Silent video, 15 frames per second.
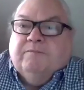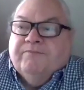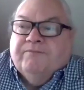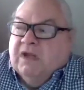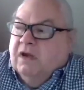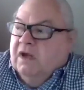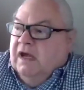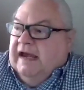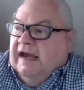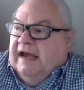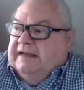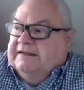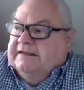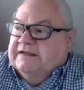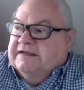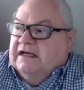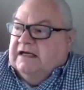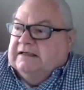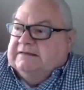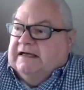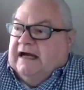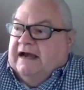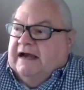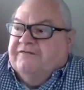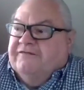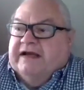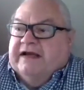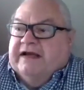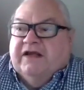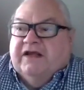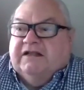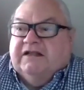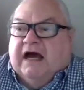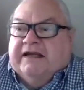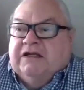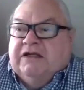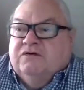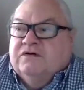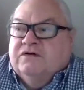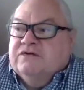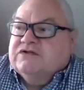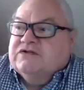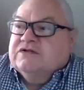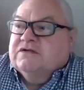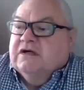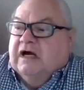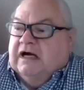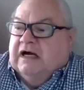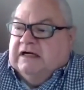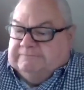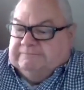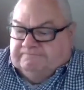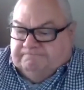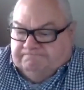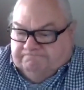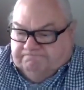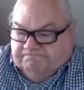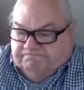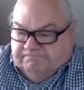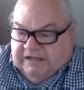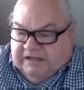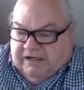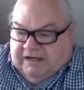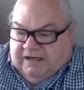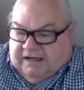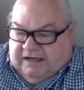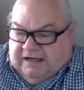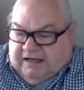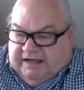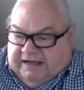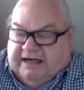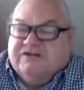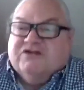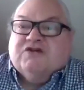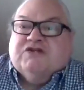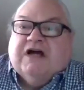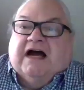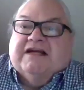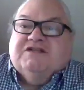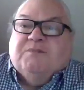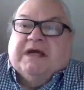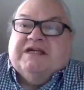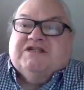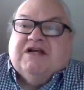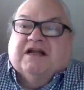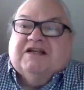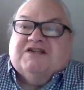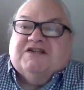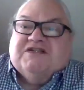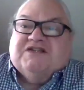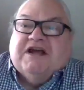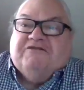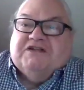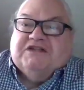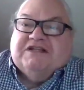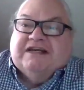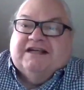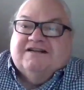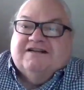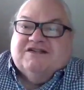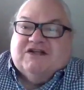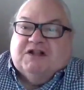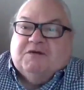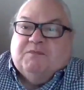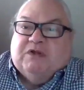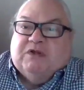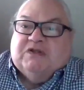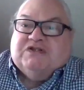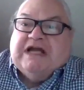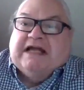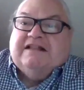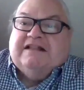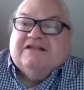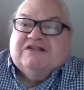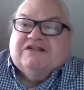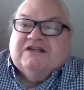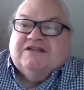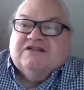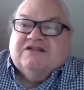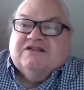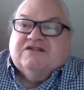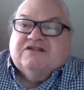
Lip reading: And I find that I use an exercise based on the 17 syllable sentences